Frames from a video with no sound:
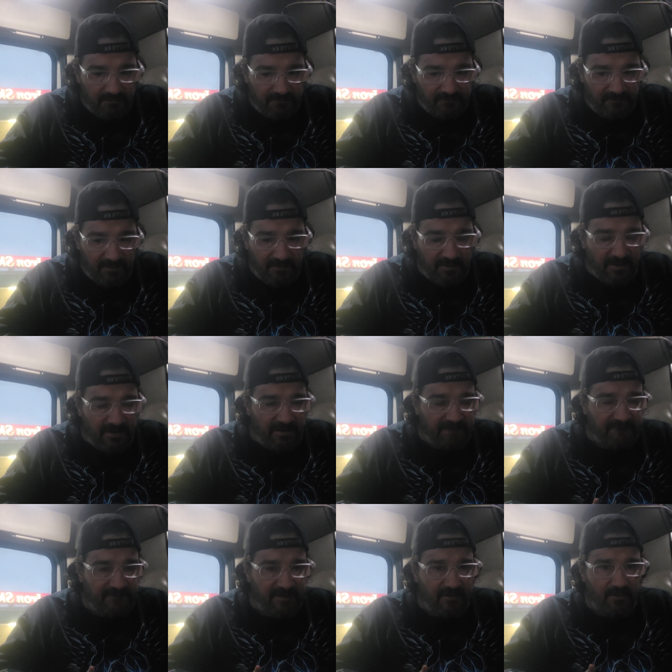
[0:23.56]
As a matter
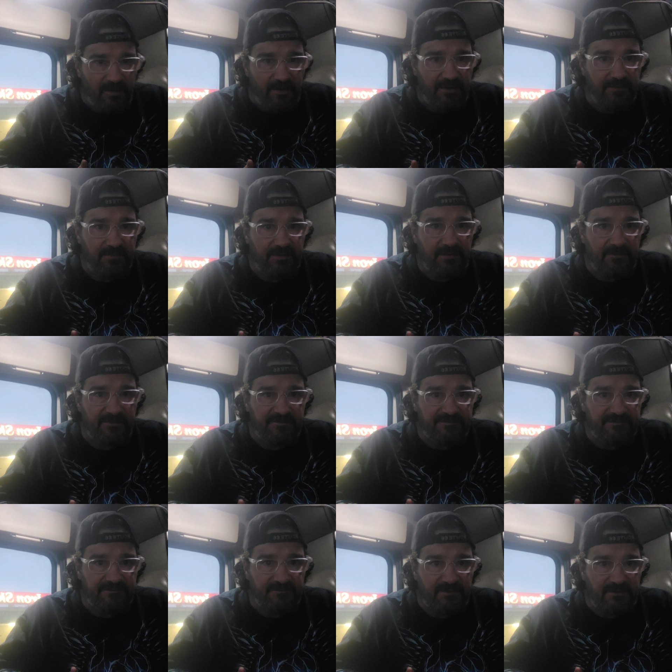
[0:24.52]
of fact, why aren't you coming to
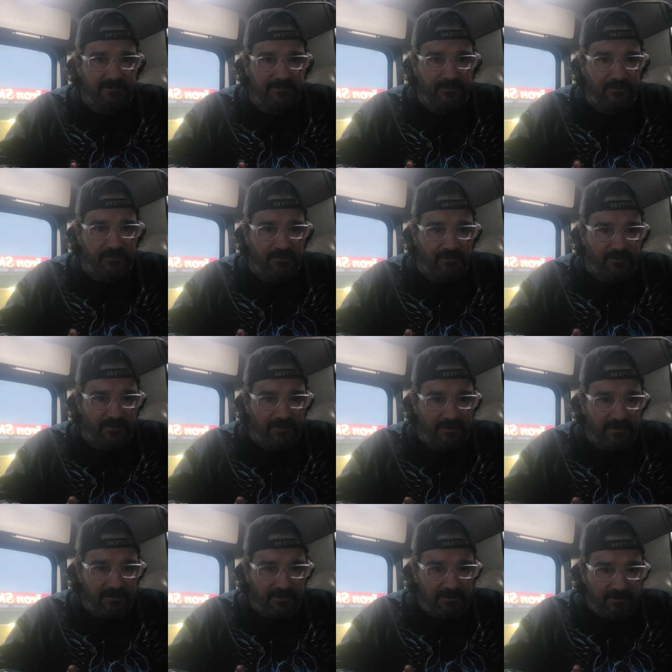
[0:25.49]
see Dreadpool
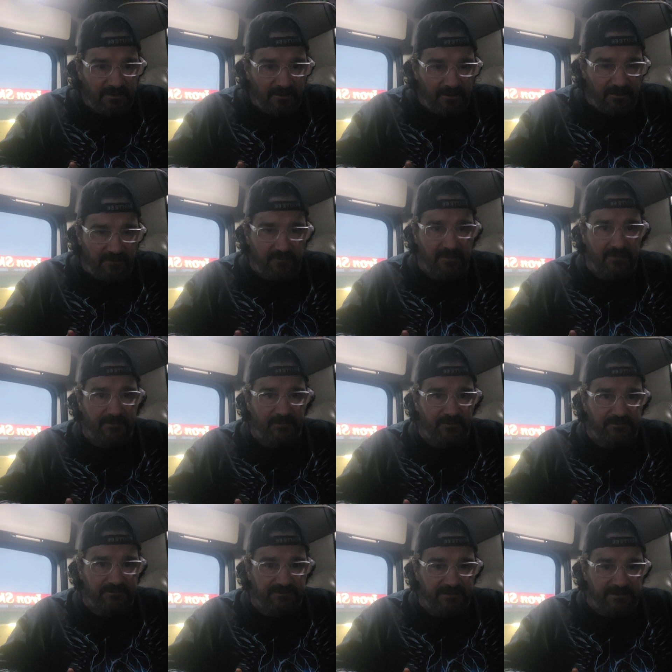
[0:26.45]
on
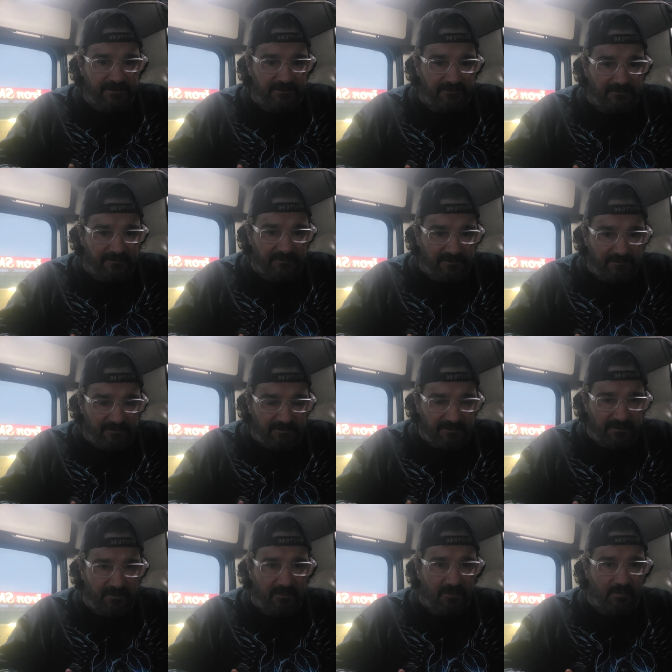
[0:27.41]
Dreadpool's channel? You
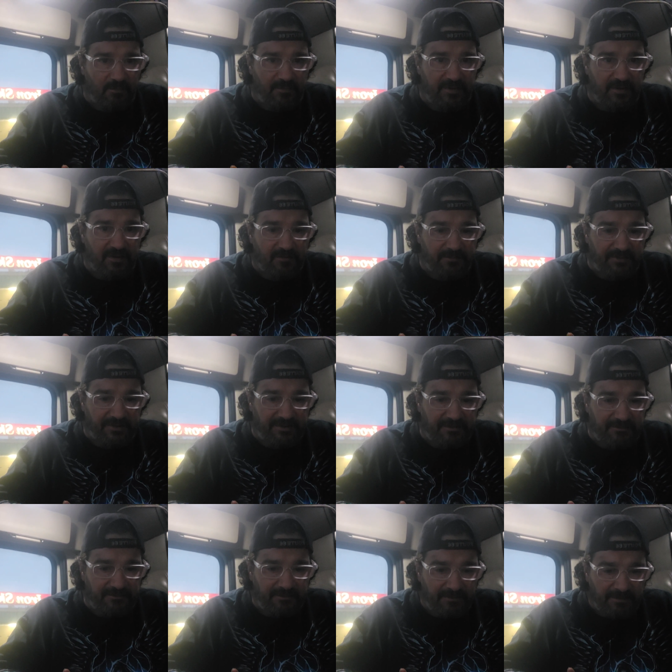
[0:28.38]
know I'm gonna be on
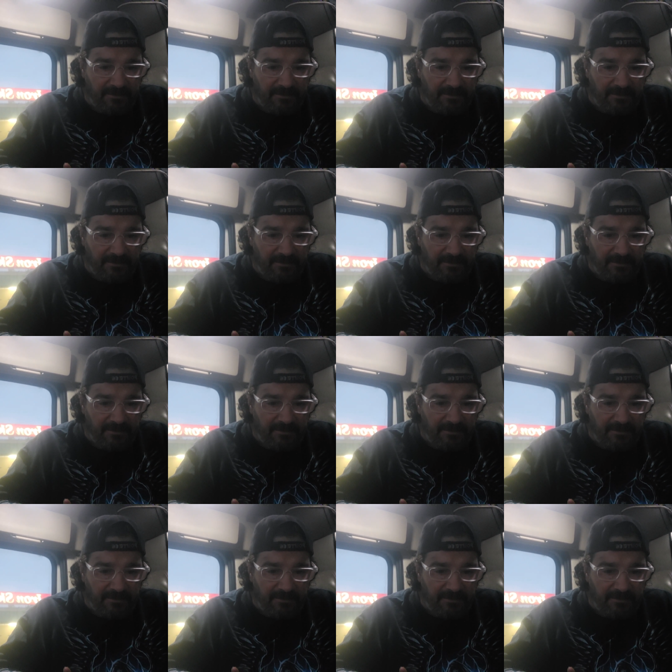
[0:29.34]
panel.